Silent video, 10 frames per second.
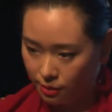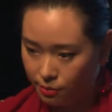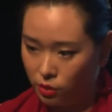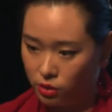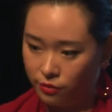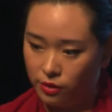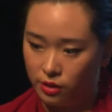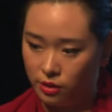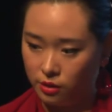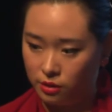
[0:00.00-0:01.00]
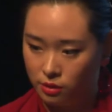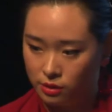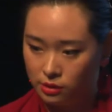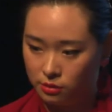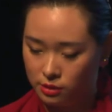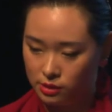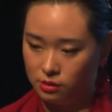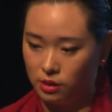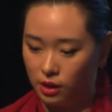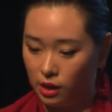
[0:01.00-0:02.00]
backbone of the
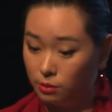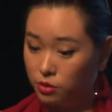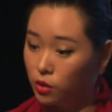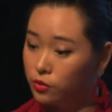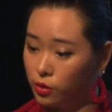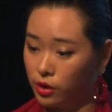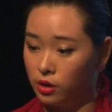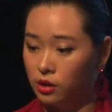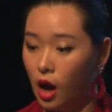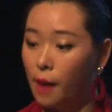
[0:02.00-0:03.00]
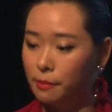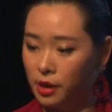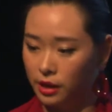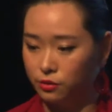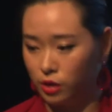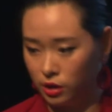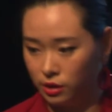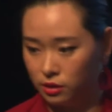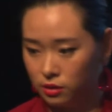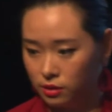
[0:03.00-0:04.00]
software up and
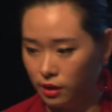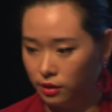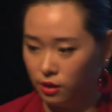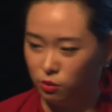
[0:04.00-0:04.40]
running, and